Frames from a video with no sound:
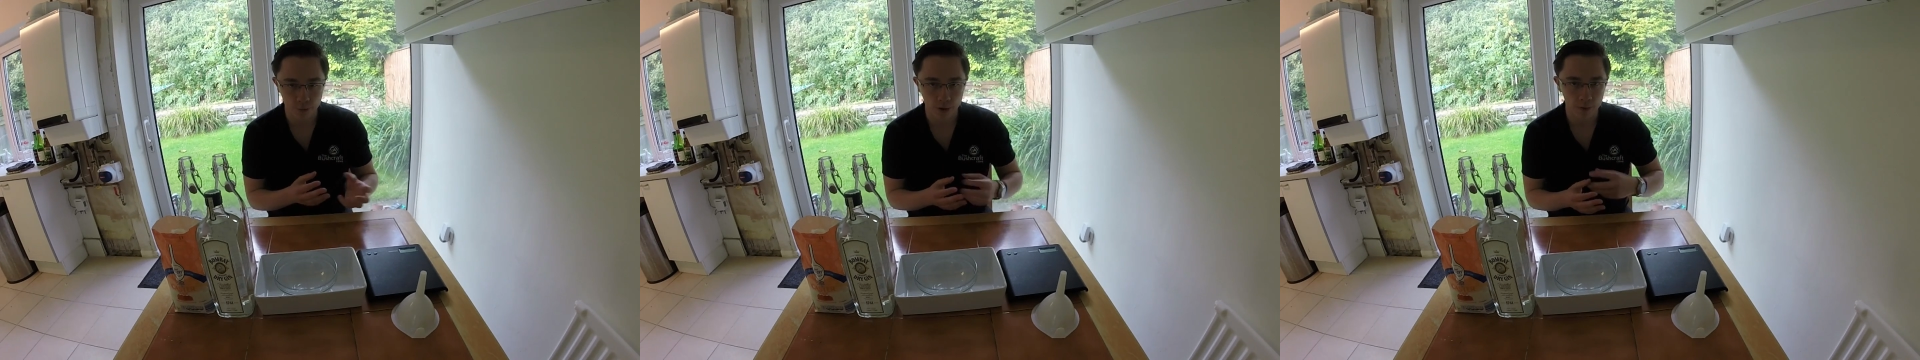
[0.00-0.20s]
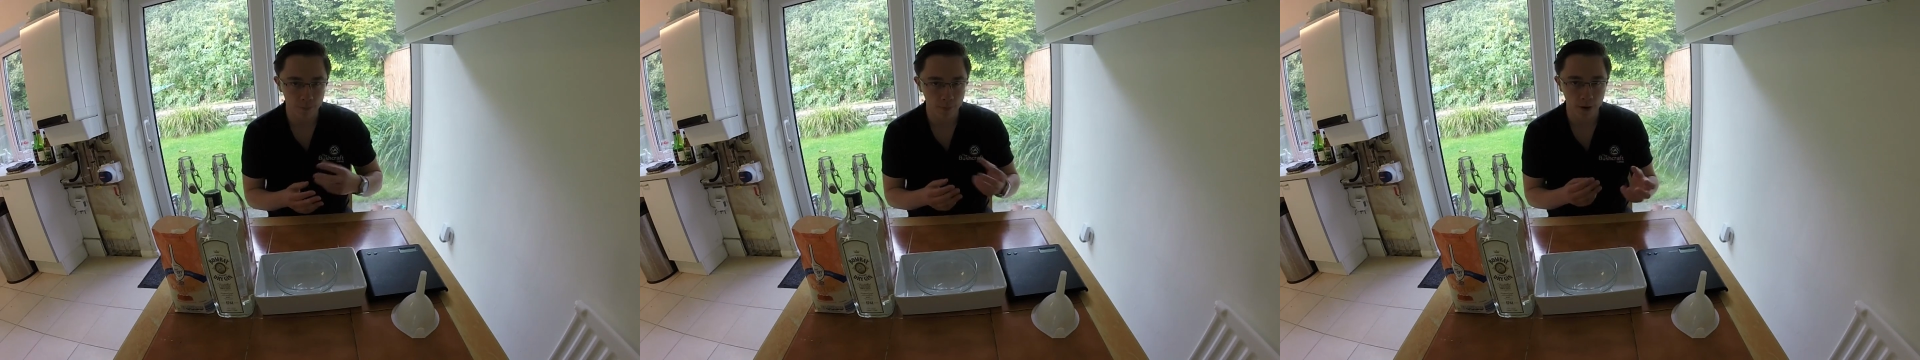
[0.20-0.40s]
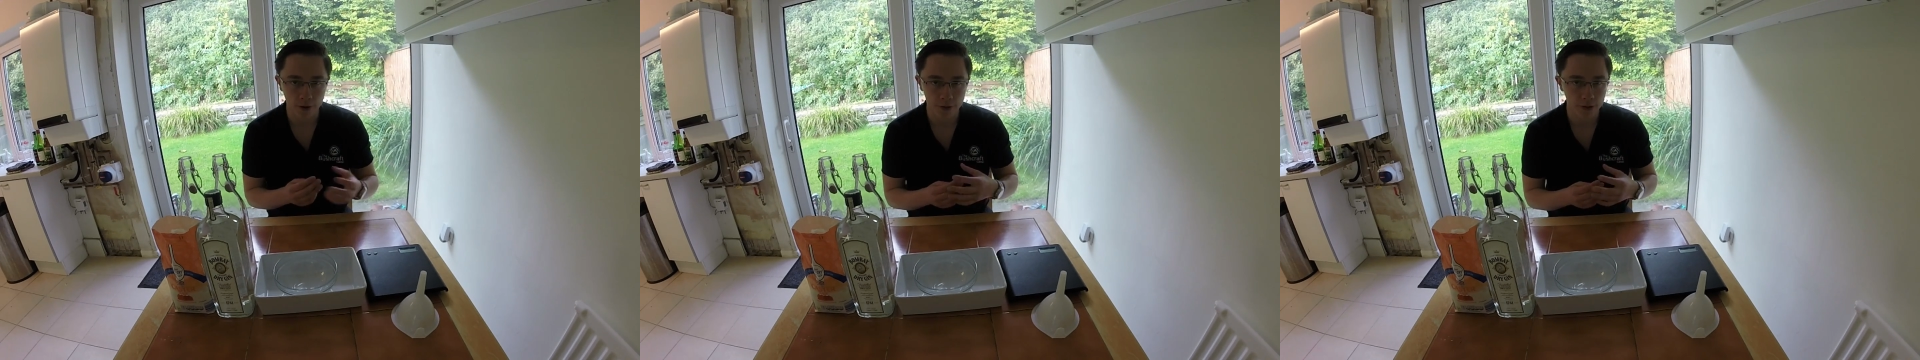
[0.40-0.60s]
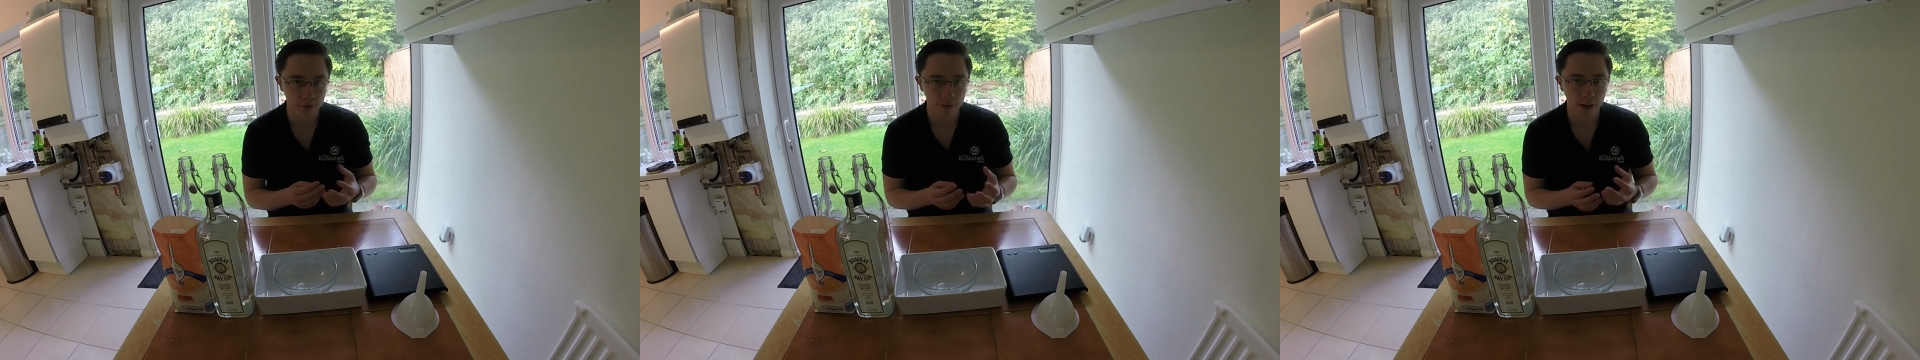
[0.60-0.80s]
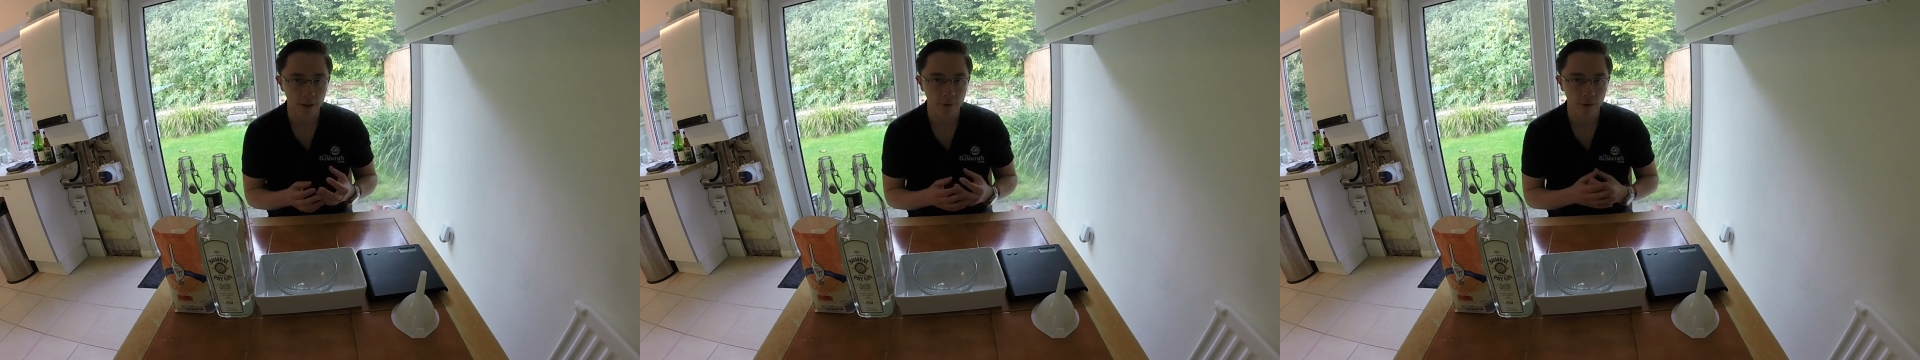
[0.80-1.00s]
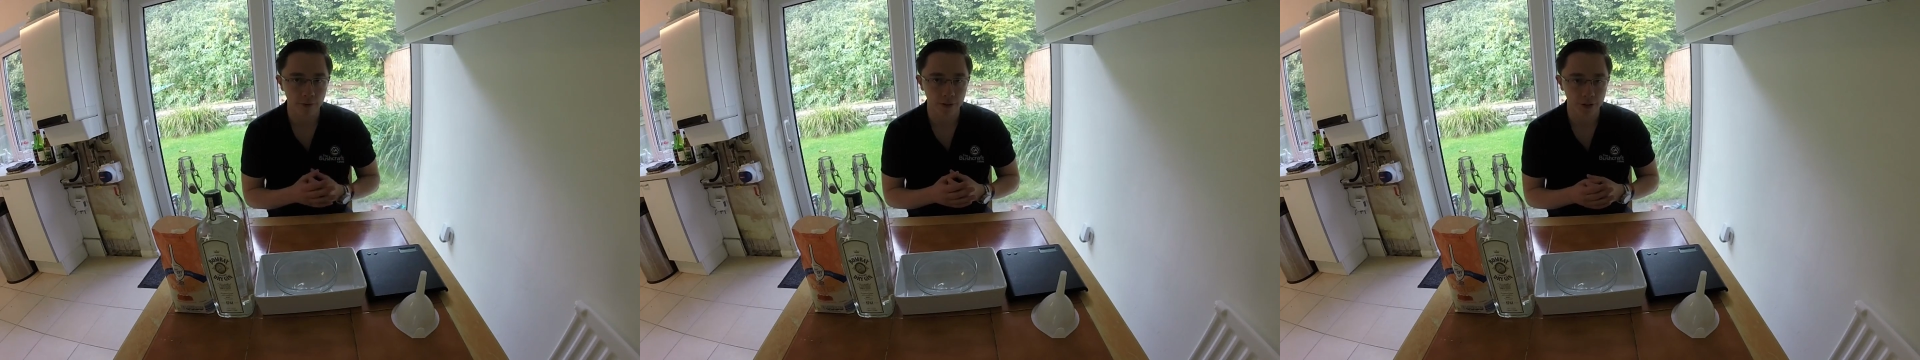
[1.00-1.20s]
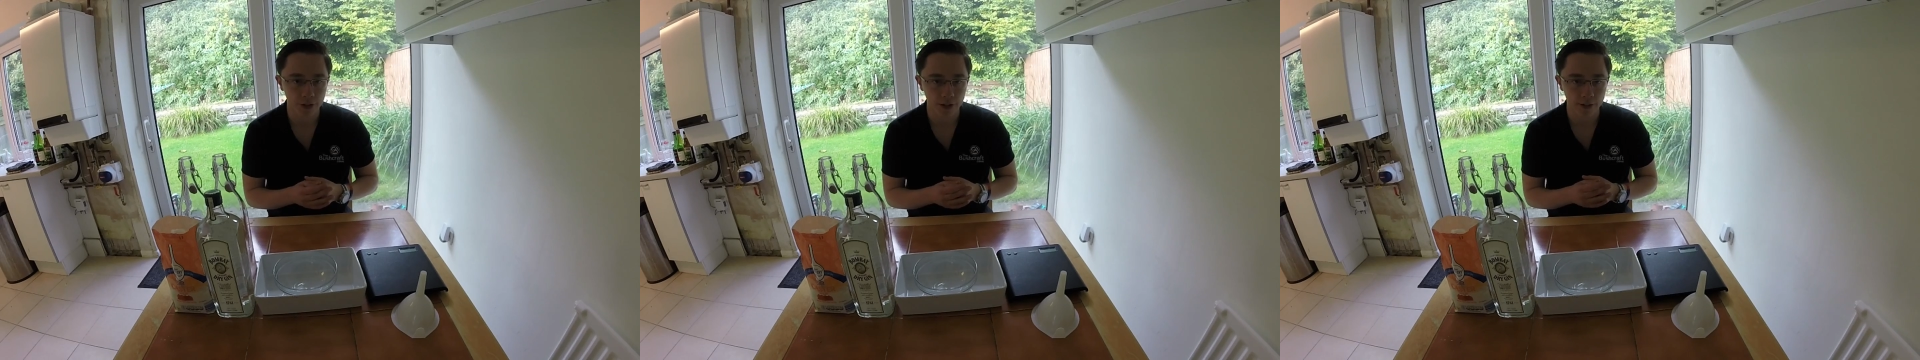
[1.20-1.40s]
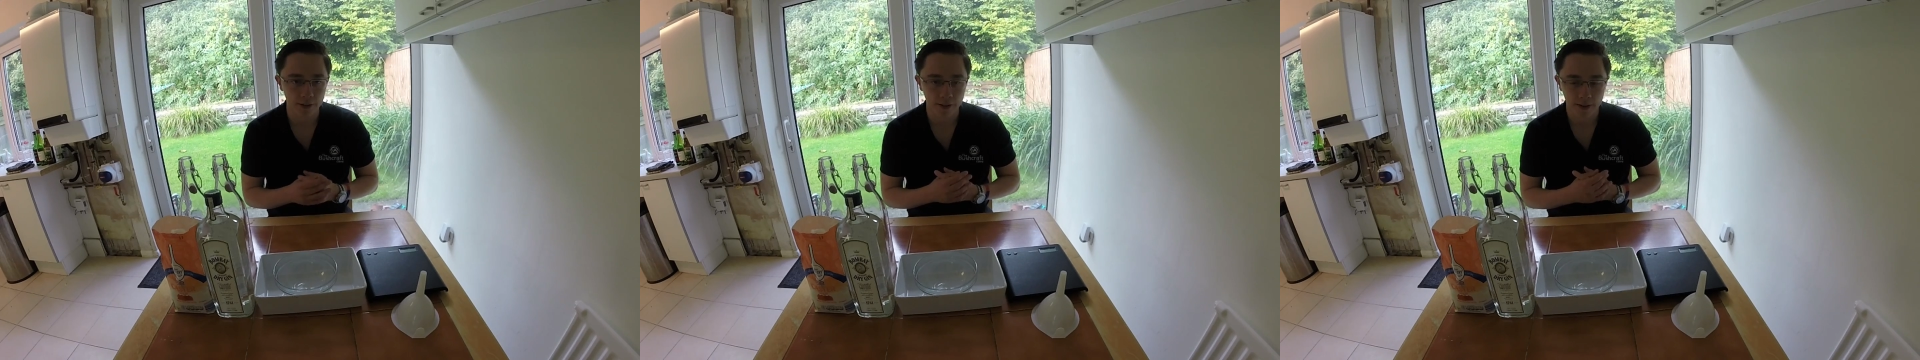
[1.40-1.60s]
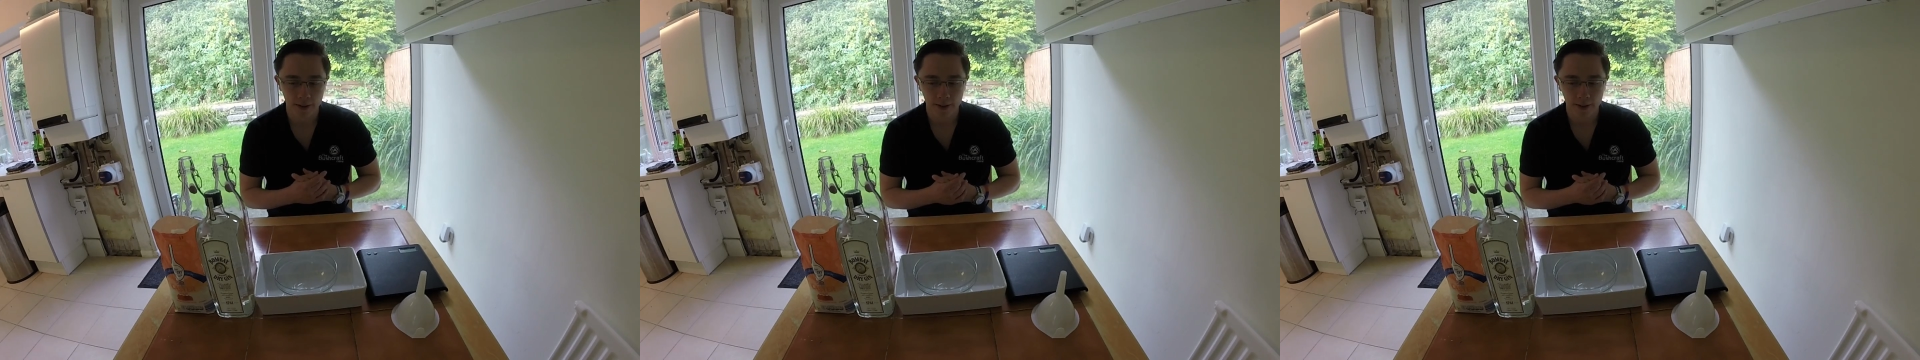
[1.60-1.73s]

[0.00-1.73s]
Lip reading: won't mask the flavour of the gin.